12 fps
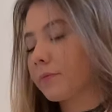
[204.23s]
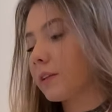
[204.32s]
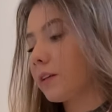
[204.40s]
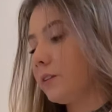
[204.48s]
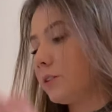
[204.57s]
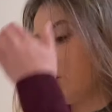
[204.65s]

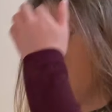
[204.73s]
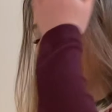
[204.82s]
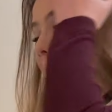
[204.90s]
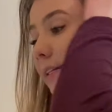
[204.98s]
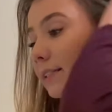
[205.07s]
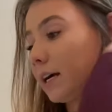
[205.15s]
And so
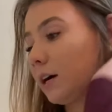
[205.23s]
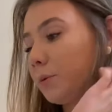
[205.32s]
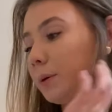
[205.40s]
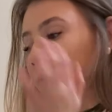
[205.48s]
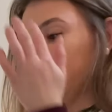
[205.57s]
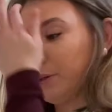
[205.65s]
that's how
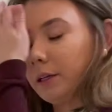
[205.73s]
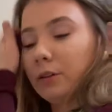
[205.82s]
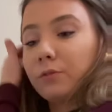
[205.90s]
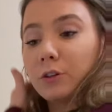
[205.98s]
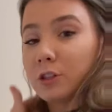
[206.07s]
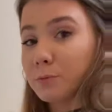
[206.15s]
we would play the
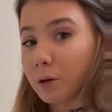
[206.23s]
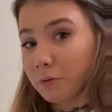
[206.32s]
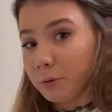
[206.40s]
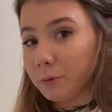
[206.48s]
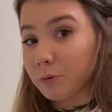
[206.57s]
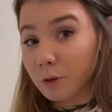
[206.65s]
first bar.
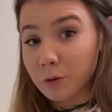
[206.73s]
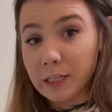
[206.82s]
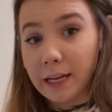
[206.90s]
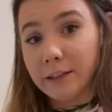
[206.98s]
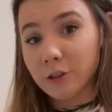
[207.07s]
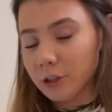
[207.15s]
We would
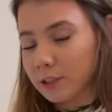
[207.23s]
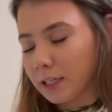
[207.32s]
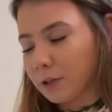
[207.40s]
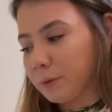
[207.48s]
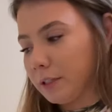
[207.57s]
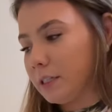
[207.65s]
rotate just
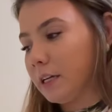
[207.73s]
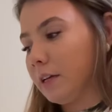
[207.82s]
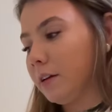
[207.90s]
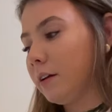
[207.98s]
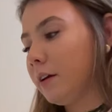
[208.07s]
like we did.